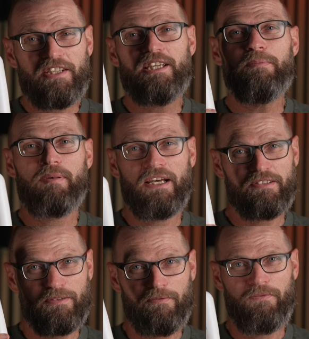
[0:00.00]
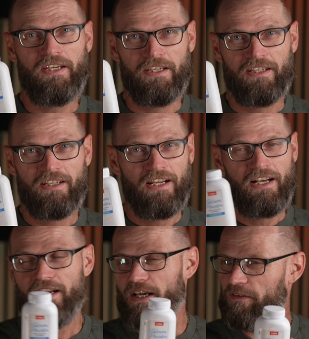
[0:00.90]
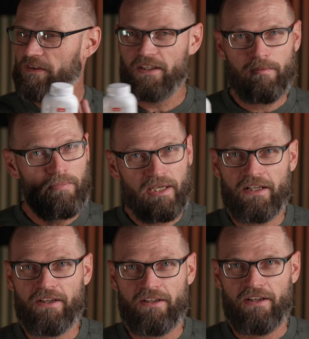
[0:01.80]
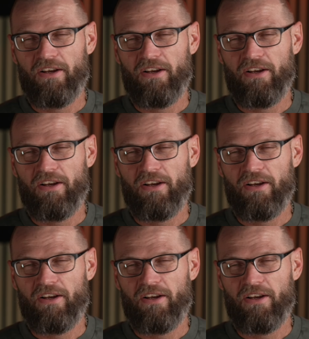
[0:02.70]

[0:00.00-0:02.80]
the best thing, nothing can beat it.